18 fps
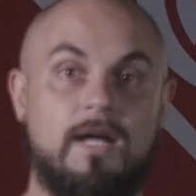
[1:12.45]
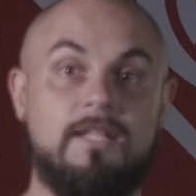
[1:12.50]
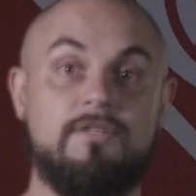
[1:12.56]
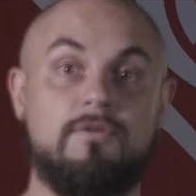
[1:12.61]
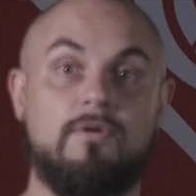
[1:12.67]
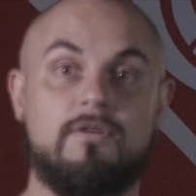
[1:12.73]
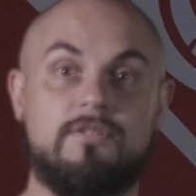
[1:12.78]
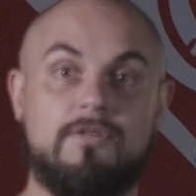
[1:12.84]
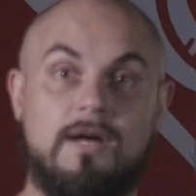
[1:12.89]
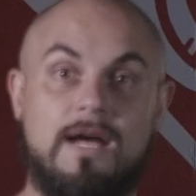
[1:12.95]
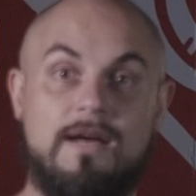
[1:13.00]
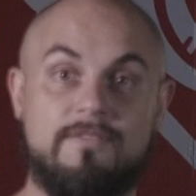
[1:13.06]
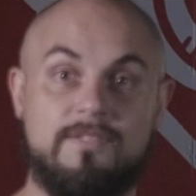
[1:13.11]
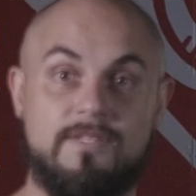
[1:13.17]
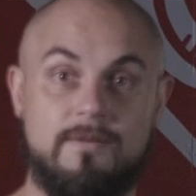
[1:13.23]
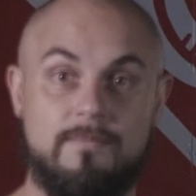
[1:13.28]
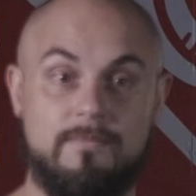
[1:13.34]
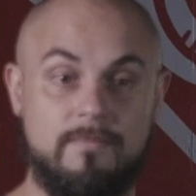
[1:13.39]
I do also
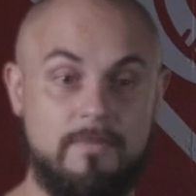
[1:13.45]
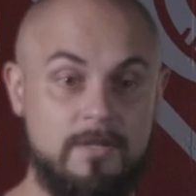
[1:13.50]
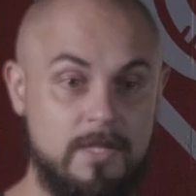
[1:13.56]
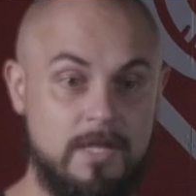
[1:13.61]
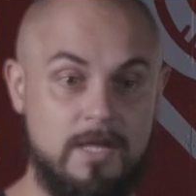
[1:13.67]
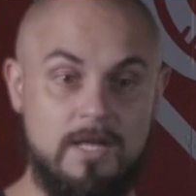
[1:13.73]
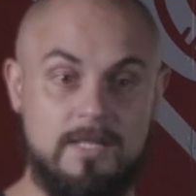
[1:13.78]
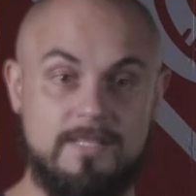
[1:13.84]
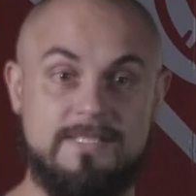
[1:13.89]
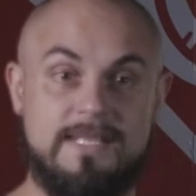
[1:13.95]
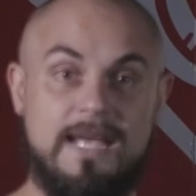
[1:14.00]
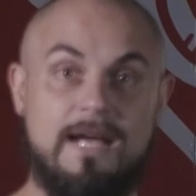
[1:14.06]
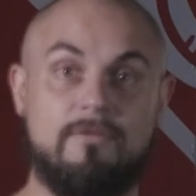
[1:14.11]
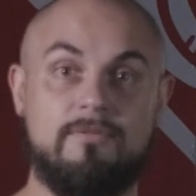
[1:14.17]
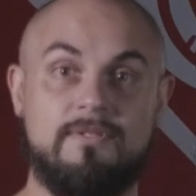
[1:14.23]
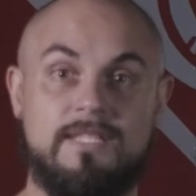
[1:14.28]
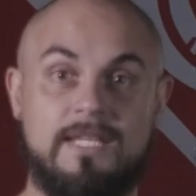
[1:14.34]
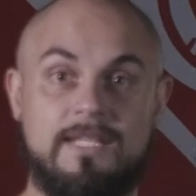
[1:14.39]
have some
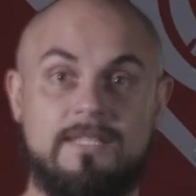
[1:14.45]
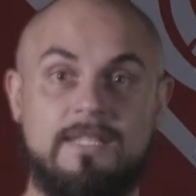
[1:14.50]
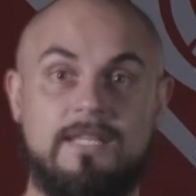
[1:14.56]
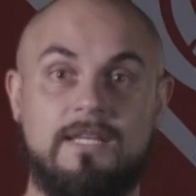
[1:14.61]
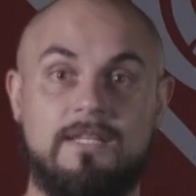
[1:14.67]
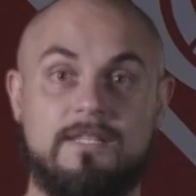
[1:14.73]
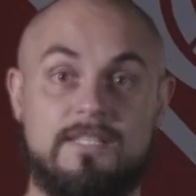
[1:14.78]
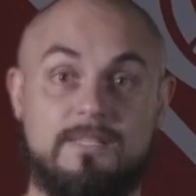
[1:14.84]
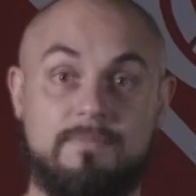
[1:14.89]
sound deadening